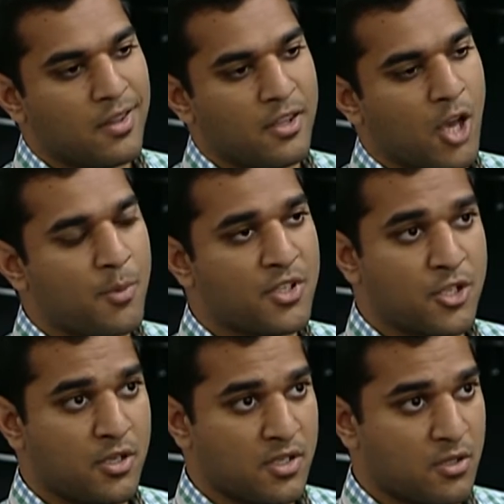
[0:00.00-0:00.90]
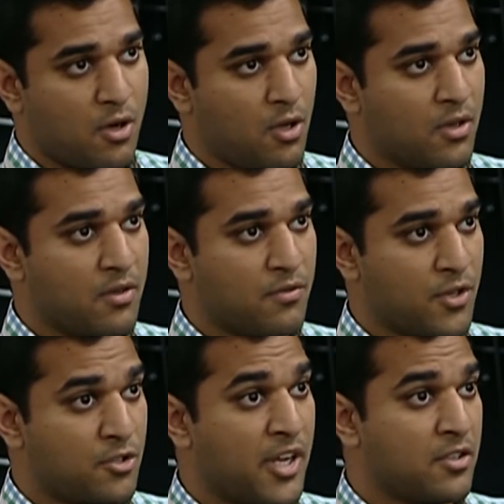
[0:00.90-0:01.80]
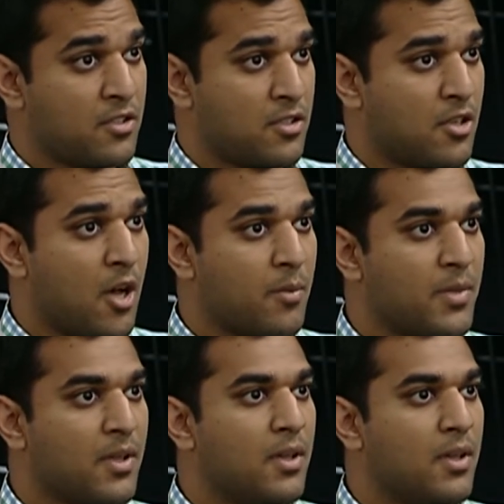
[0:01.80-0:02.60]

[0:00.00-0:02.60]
The opposition has called for strikes to stop.